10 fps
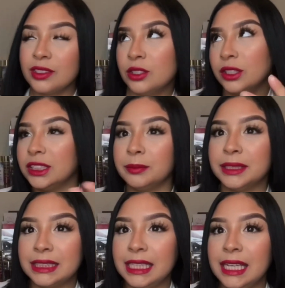
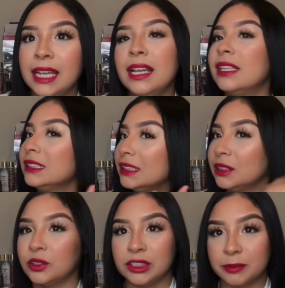Christmassy, since
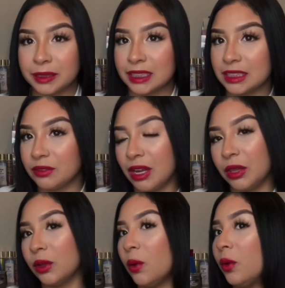Christmas is around
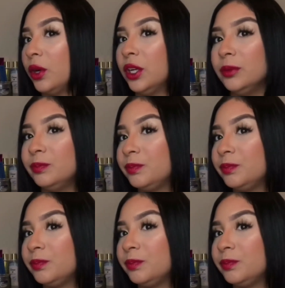the corner.